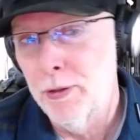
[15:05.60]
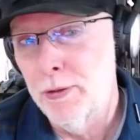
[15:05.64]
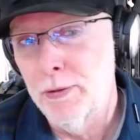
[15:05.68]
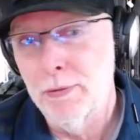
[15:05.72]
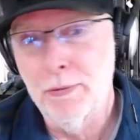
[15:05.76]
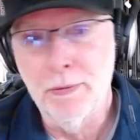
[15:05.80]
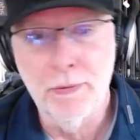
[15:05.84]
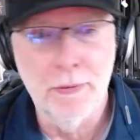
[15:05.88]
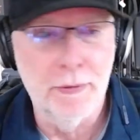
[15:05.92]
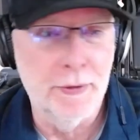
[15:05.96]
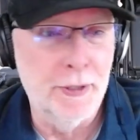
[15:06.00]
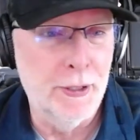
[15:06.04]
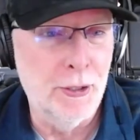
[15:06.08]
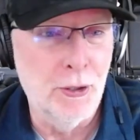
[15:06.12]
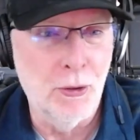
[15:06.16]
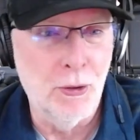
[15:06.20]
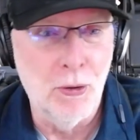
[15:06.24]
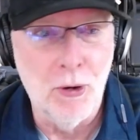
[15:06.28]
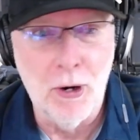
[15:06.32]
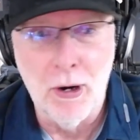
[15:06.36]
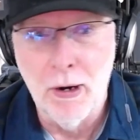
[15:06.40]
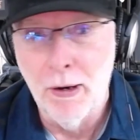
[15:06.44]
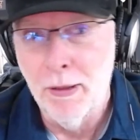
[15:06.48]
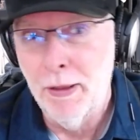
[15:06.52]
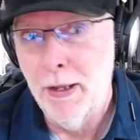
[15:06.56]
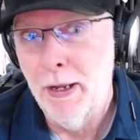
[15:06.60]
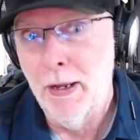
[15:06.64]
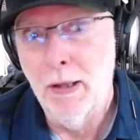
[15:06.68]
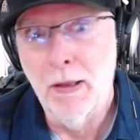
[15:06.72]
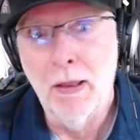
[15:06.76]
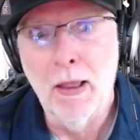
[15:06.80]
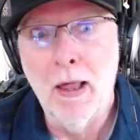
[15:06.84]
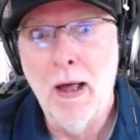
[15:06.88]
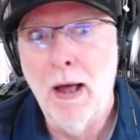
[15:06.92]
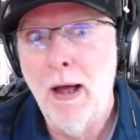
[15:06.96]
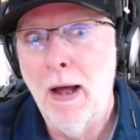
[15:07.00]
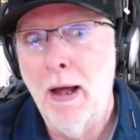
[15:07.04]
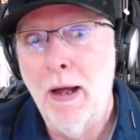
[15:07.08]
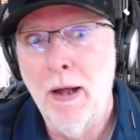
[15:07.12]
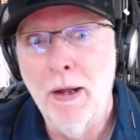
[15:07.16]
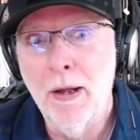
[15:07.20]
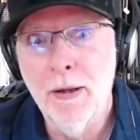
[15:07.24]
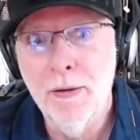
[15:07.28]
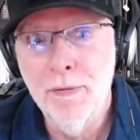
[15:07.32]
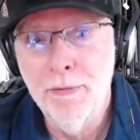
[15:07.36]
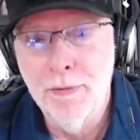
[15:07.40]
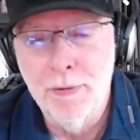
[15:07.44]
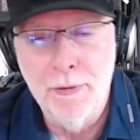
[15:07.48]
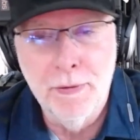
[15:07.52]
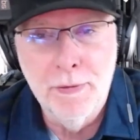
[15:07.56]
and, are they
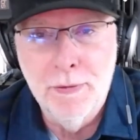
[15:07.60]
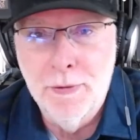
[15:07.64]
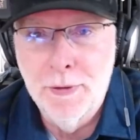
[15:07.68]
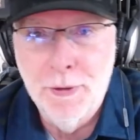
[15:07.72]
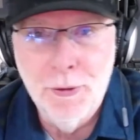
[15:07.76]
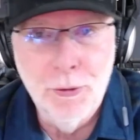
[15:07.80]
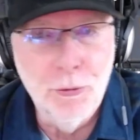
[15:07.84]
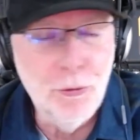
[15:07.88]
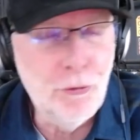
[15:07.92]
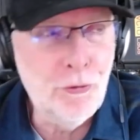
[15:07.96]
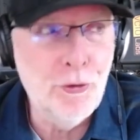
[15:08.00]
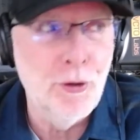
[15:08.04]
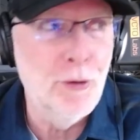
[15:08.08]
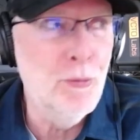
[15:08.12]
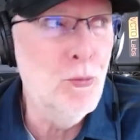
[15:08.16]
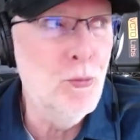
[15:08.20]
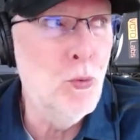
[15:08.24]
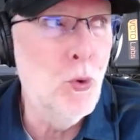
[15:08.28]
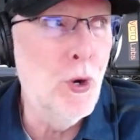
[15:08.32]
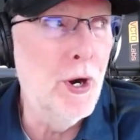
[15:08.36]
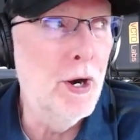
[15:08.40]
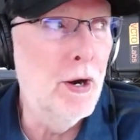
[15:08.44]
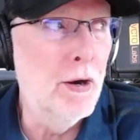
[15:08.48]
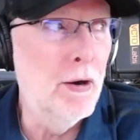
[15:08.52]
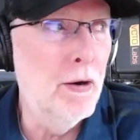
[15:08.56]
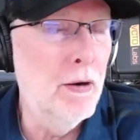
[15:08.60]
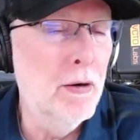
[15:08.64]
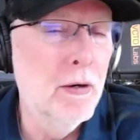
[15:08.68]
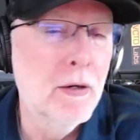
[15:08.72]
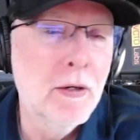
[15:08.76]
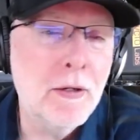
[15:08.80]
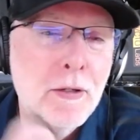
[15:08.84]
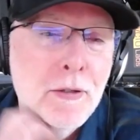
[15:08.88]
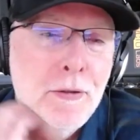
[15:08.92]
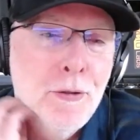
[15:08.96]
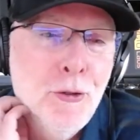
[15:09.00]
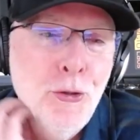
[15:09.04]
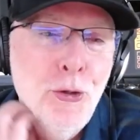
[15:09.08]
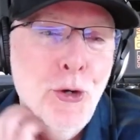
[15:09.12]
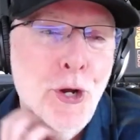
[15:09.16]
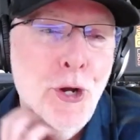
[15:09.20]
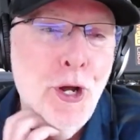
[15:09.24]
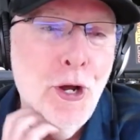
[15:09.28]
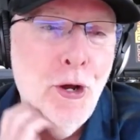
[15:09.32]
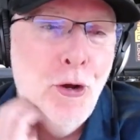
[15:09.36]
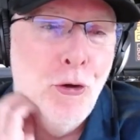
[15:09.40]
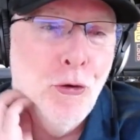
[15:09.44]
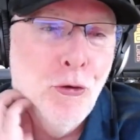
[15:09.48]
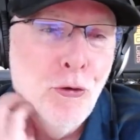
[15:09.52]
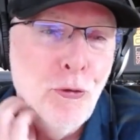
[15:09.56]
alive and, somewhere. Who
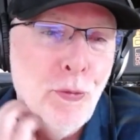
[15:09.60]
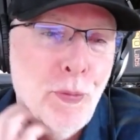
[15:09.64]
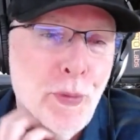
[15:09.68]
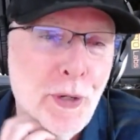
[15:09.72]
knows?